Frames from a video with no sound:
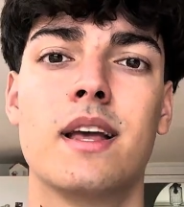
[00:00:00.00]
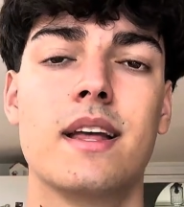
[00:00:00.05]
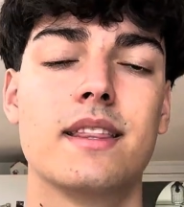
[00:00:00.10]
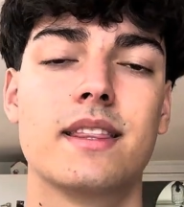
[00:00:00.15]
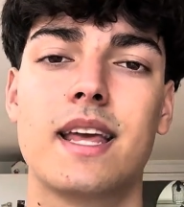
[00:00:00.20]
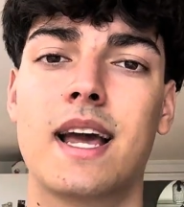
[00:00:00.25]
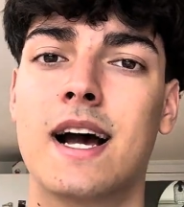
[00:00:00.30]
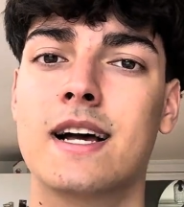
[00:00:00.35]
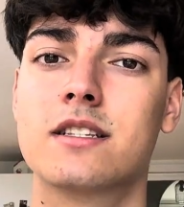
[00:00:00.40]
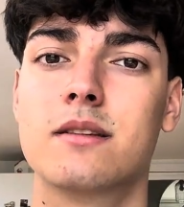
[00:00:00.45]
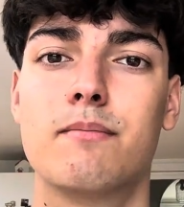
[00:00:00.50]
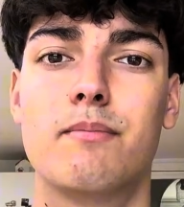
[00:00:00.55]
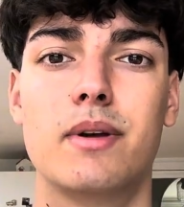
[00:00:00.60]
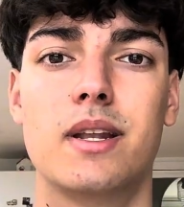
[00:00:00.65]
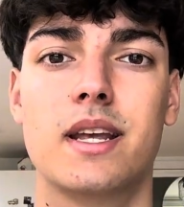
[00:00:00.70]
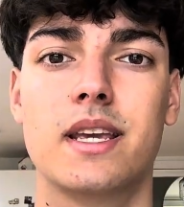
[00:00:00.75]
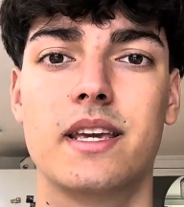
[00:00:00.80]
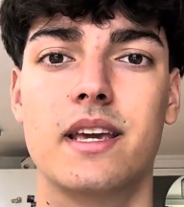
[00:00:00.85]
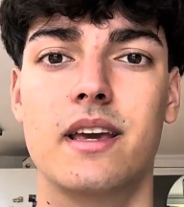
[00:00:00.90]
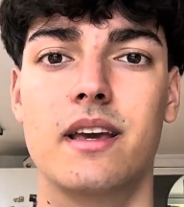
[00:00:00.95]
There hasn't been
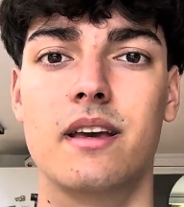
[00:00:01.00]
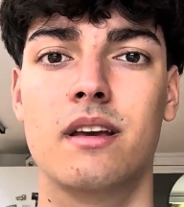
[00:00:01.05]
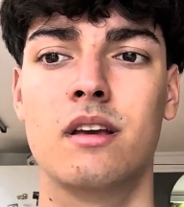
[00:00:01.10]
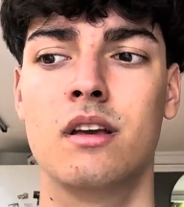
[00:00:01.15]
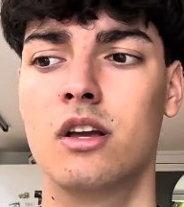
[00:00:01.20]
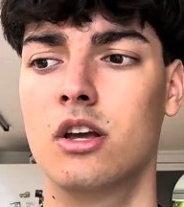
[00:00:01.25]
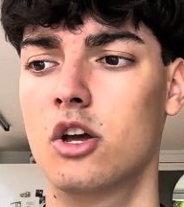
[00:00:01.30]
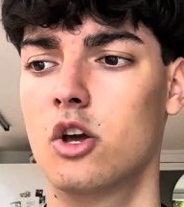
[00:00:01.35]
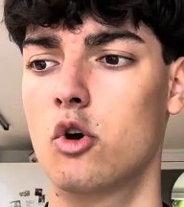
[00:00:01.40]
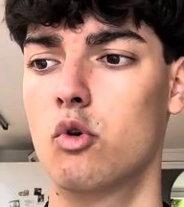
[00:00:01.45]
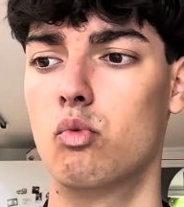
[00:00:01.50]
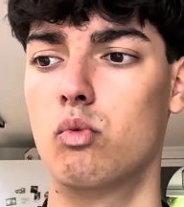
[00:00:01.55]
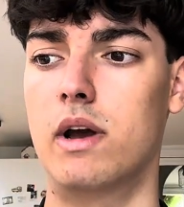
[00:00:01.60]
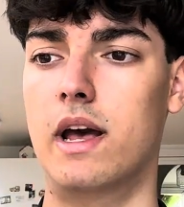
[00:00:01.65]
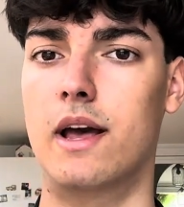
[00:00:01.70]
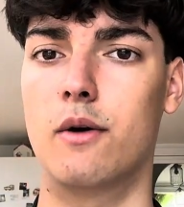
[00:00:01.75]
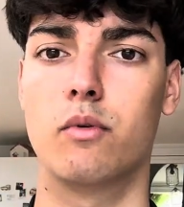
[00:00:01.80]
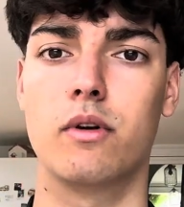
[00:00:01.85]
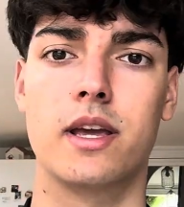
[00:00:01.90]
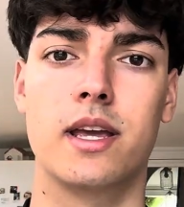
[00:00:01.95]
a year
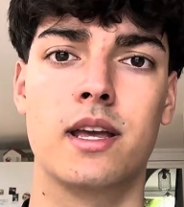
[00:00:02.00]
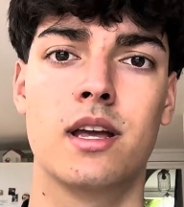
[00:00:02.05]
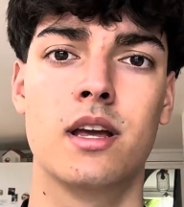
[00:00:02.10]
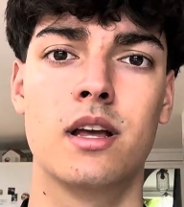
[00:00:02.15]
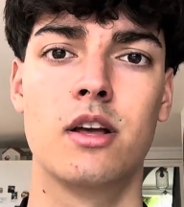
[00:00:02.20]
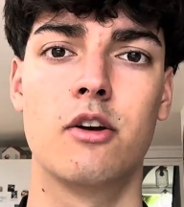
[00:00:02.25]
where we